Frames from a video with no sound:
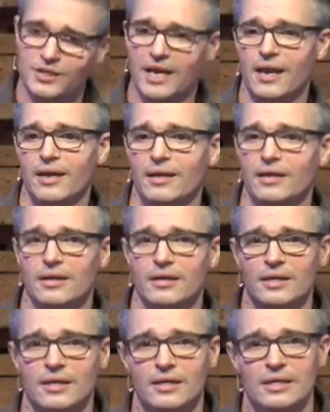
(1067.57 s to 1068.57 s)
day
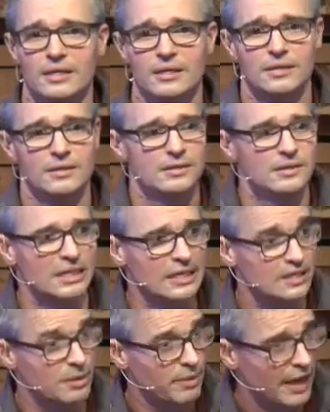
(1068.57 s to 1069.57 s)
to
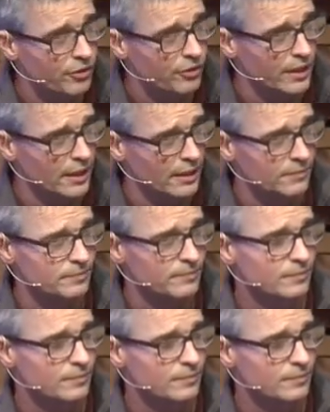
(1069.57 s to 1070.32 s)
get to Bethany